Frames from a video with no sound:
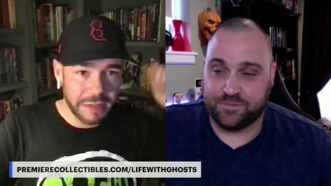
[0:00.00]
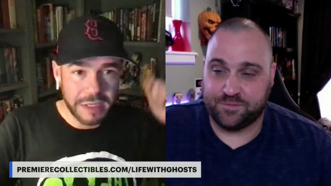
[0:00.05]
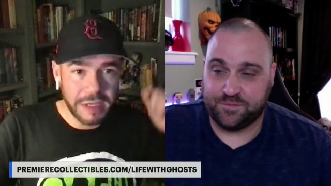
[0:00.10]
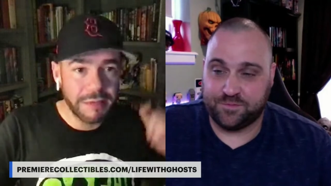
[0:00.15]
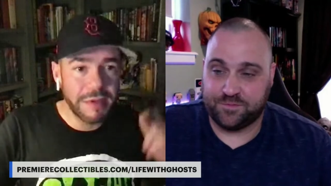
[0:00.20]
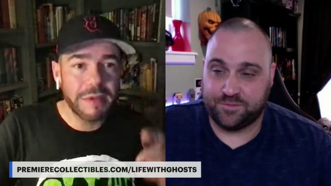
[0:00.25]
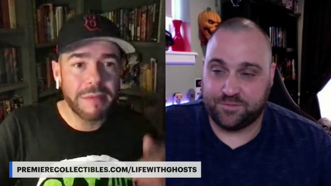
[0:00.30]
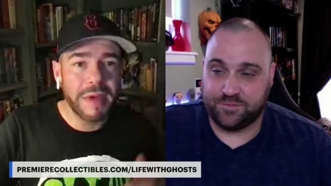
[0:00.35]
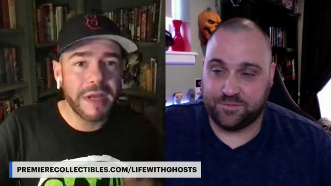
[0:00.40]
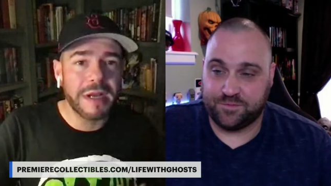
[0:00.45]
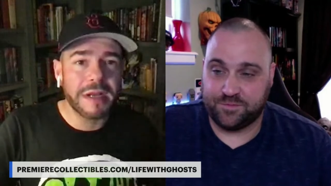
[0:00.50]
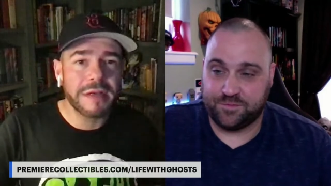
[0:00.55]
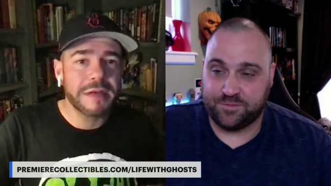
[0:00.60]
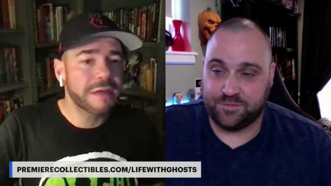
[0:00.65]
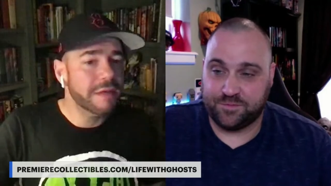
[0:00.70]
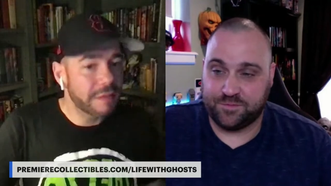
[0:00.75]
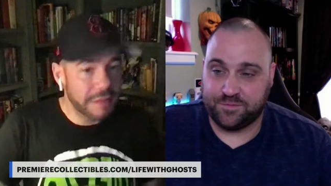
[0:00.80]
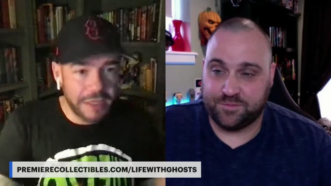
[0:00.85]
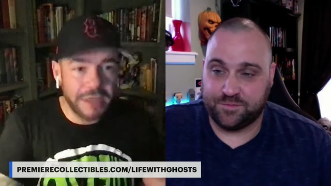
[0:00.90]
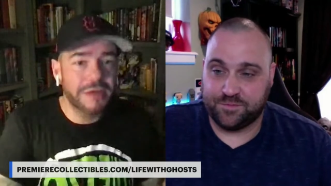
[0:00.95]
Speaker 1: give me a minute,"
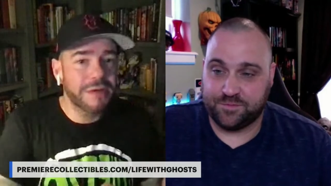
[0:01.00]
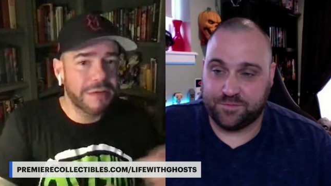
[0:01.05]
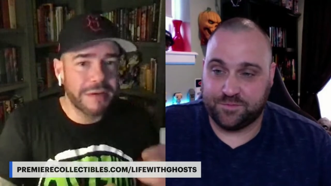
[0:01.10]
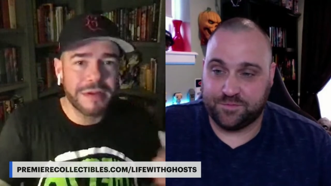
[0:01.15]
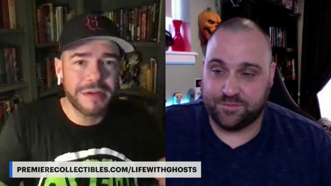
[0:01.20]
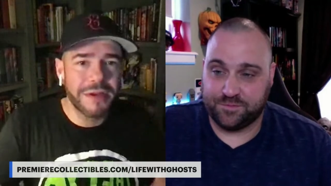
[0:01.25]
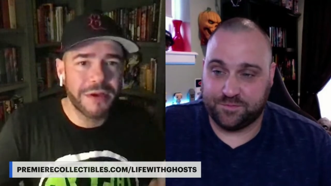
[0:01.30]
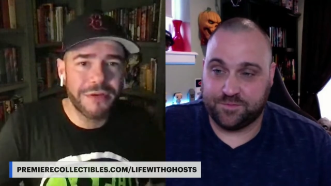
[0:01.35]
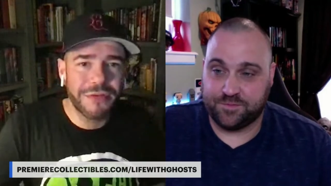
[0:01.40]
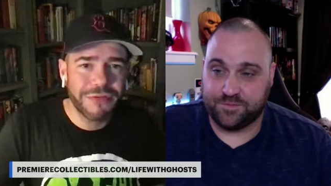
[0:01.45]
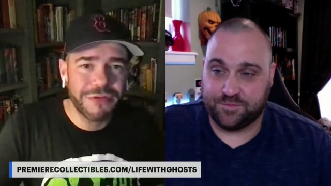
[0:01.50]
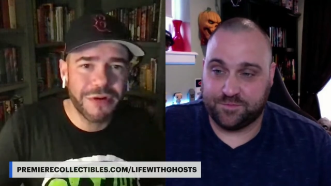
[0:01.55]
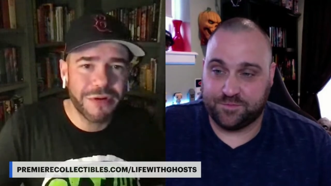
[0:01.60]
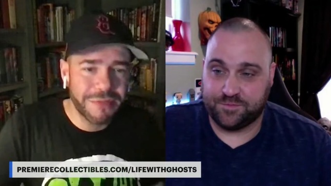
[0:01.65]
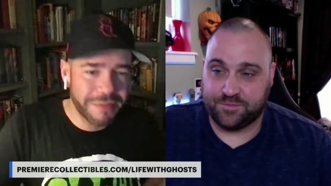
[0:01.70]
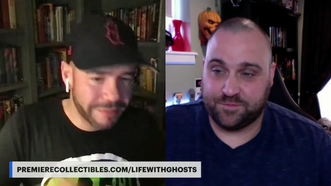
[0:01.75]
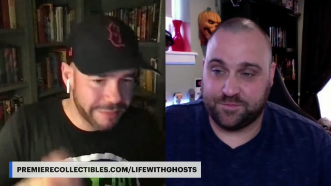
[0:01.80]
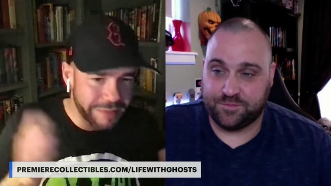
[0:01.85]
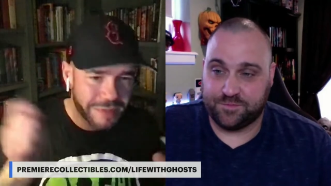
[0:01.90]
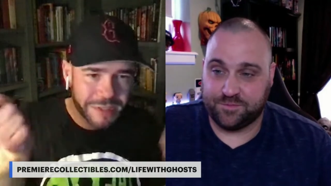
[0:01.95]
you know, and go
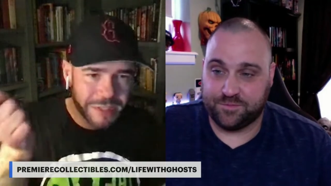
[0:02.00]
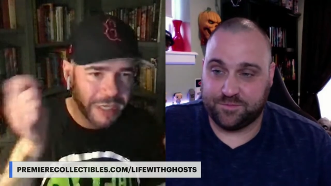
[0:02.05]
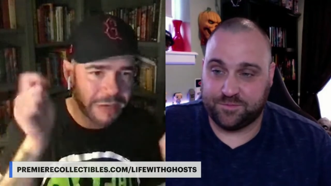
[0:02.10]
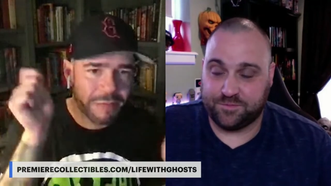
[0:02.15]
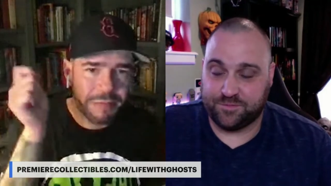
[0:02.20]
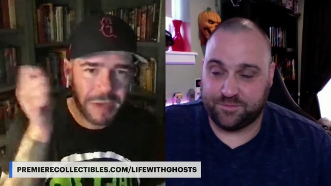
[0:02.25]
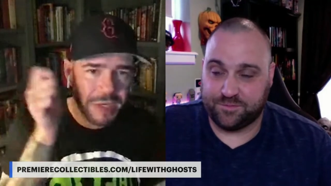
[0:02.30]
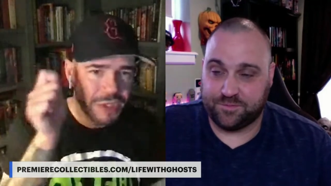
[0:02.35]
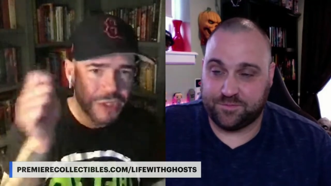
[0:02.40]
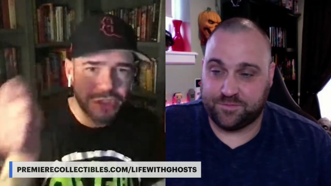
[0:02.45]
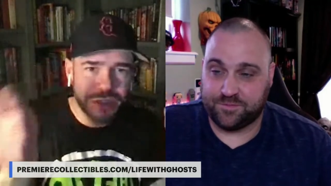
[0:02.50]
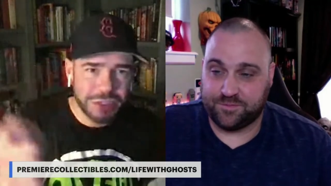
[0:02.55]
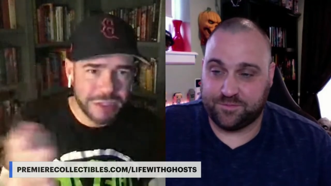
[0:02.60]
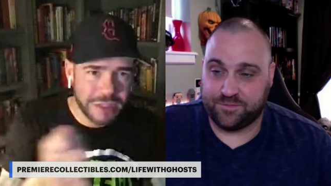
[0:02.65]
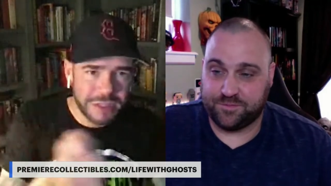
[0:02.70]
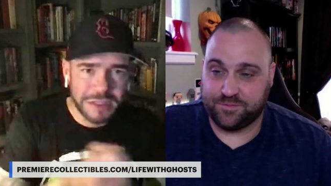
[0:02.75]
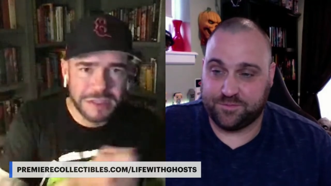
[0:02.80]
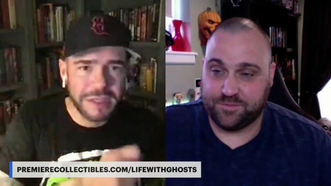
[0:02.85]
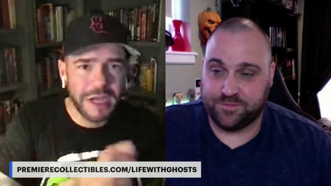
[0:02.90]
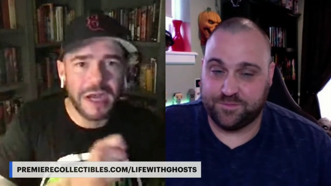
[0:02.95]
through and send pictures
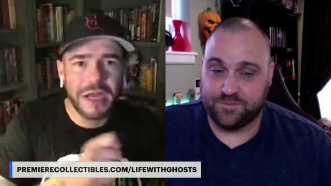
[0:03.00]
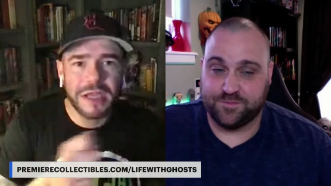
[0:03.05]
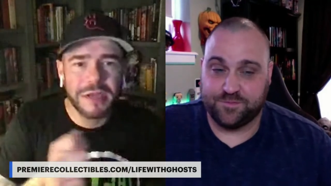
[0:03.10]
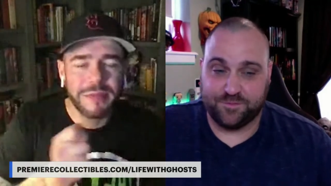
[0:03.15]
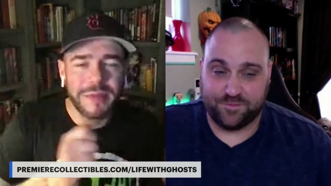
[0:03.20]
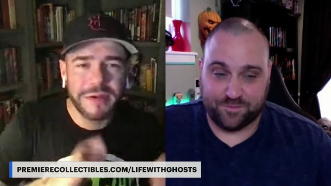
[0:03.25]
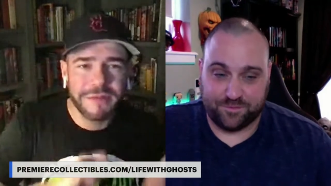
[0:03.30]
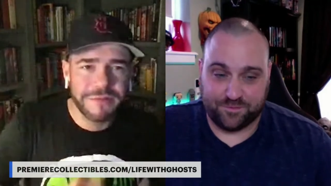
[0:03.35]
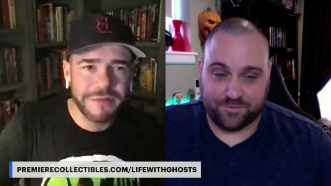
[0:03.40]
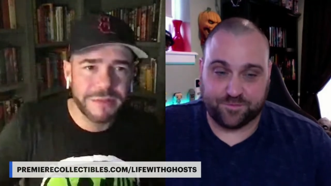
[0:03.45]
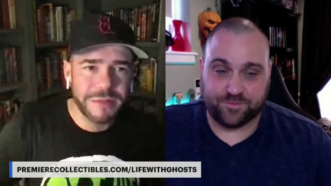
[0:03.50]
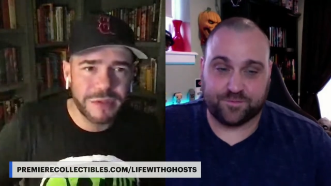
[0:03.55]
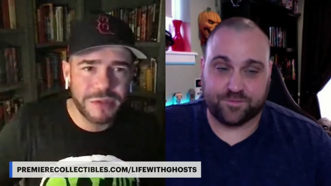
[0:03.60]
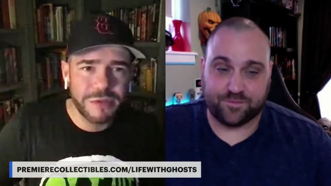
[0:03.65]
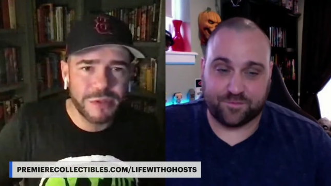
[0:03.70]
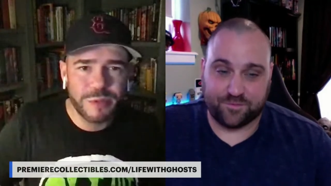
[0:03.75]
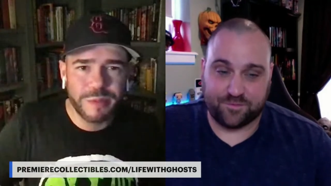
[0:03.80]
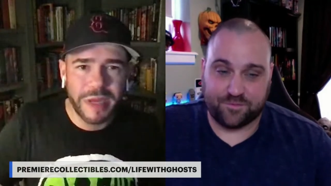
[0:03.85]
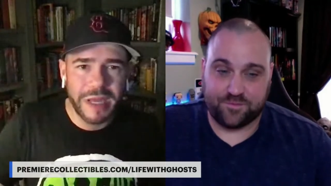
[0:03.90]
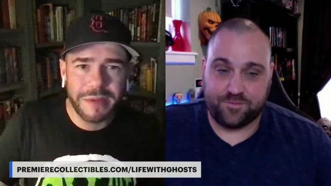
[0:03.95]
of the document from the
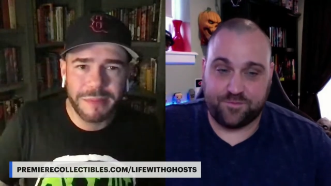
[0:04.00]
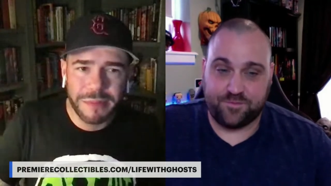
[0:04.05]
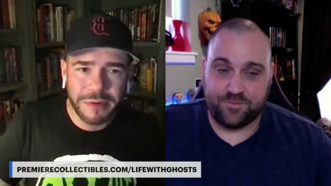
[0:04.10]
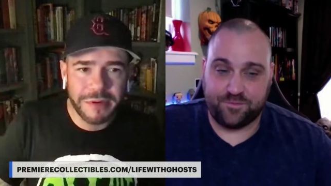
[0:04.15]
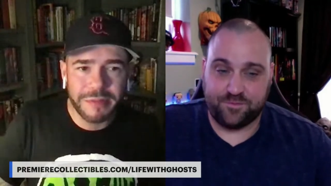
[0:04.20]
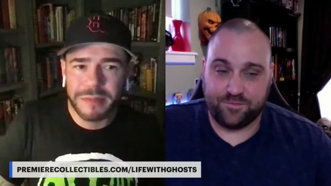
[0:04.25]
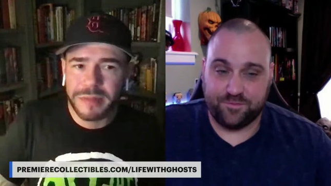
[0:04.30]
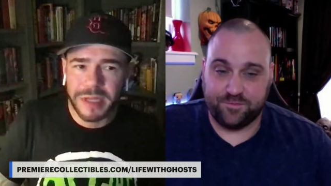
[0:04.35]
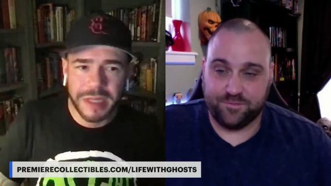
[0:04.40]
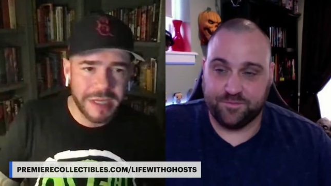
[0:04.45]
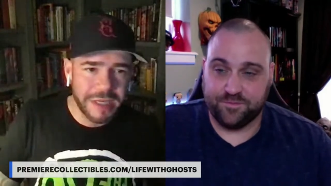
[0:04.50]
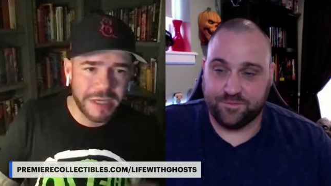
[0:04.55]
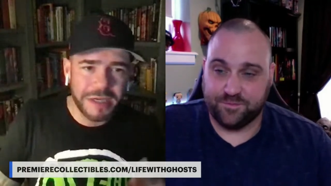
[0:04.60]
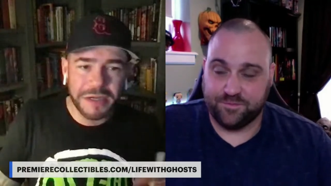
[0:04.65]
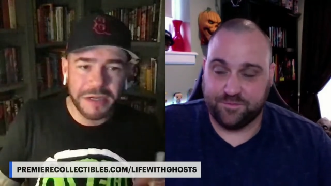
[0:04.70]
newspaper, and be like,